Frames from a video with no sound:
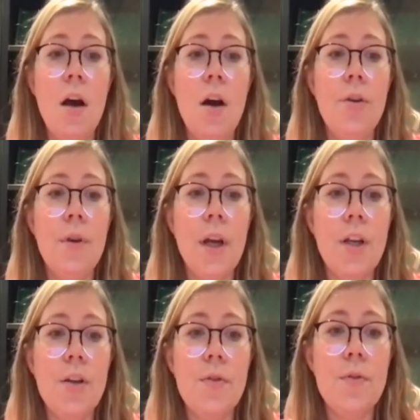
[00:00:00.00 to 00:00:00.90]
You
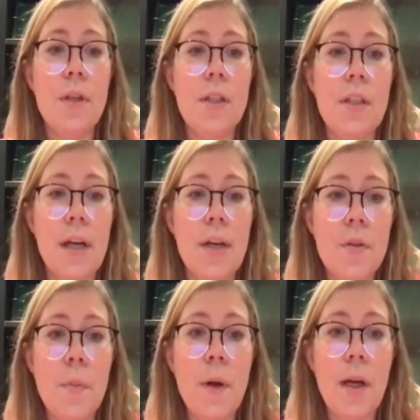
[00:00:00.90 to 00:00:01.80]
can use
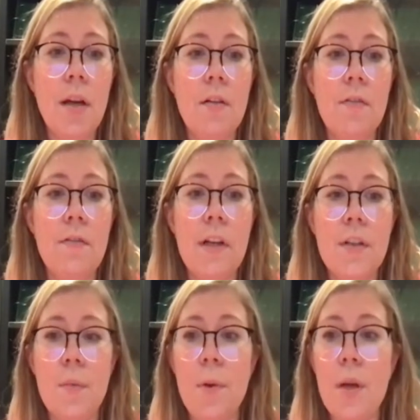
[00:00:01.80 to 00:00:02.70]
sinus pack or
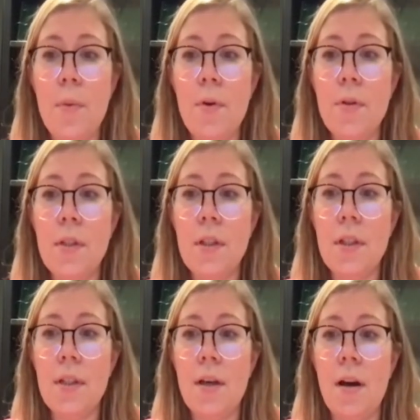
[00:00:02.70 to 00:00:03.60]
filter papers
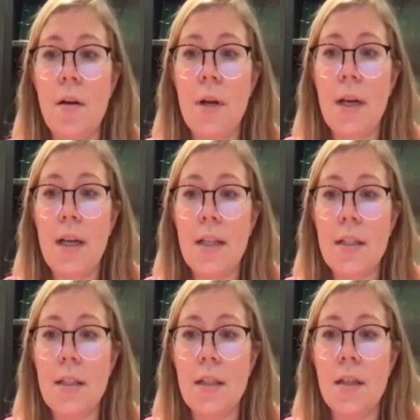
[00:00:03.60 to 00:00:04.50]
that are
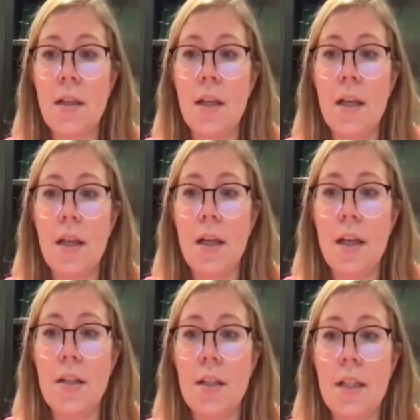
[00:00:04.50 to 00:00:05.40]
placed
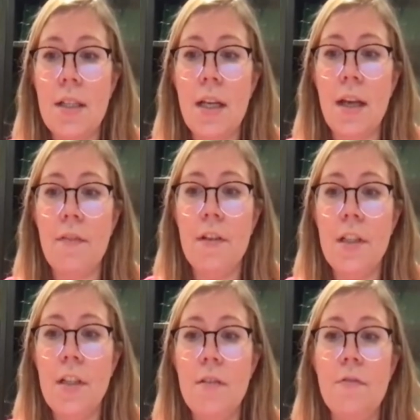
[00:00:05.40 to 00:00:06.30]
in the nasal
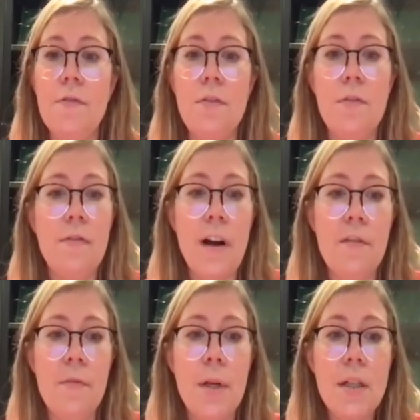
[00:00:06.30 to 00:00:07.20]
cavity for
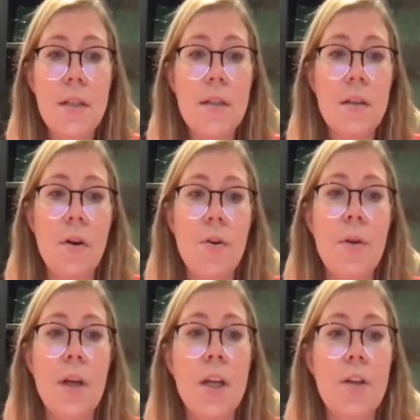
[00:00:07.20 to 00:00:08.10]
5 minutes, or
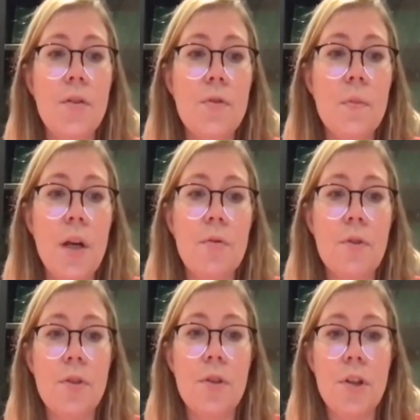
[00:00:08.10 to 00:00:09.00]
you can use
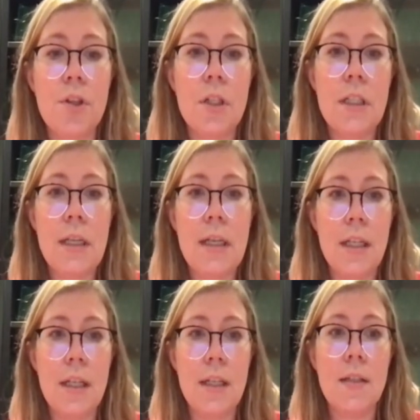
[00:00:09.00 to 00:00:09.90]
microsuction
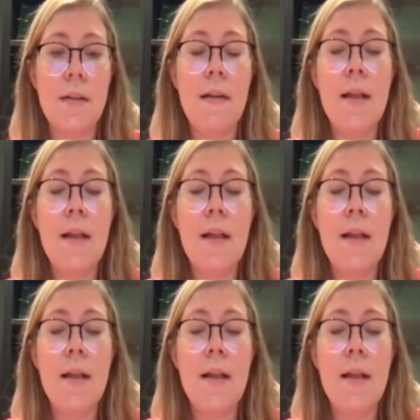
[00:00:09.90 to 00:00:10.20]
techniques.